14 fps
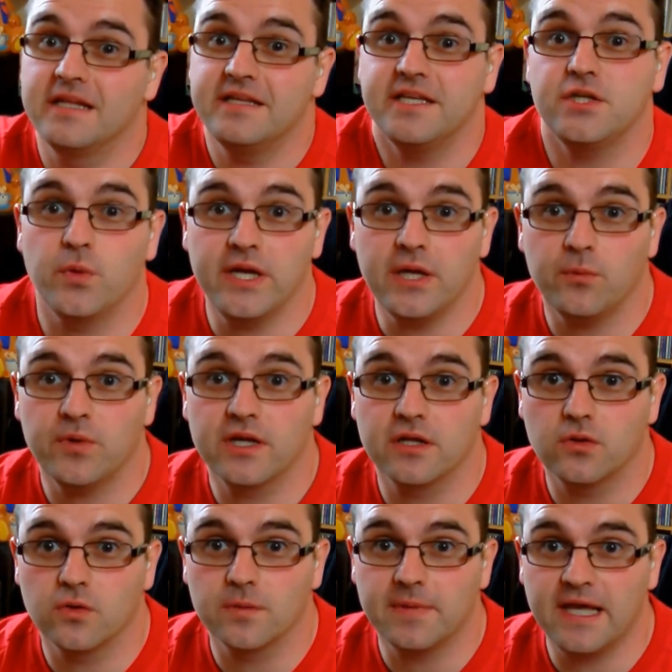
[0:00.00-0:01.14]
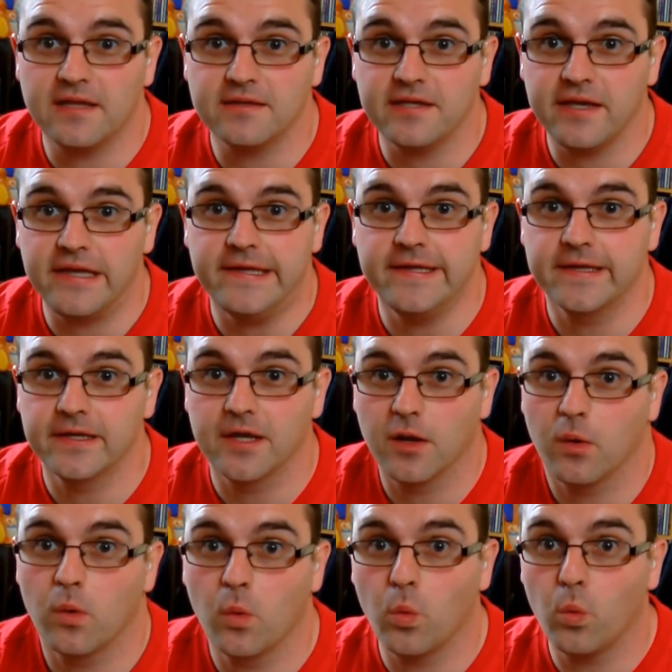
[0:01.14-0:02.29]
This week we're going to talk about tea.
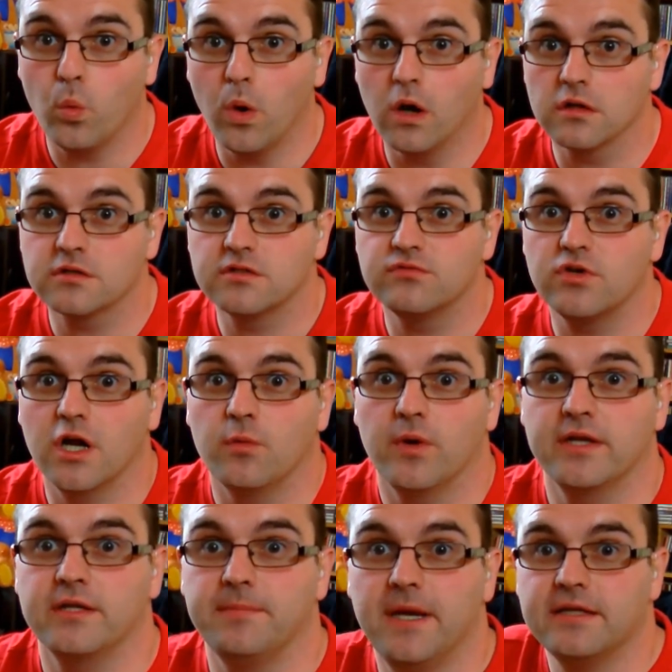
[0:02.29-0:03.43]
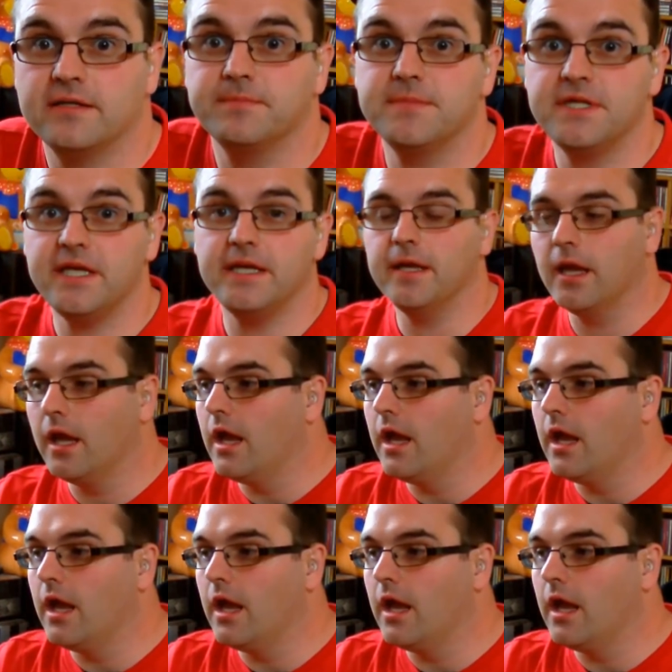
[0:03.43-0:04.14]
What's the right way to make some tea?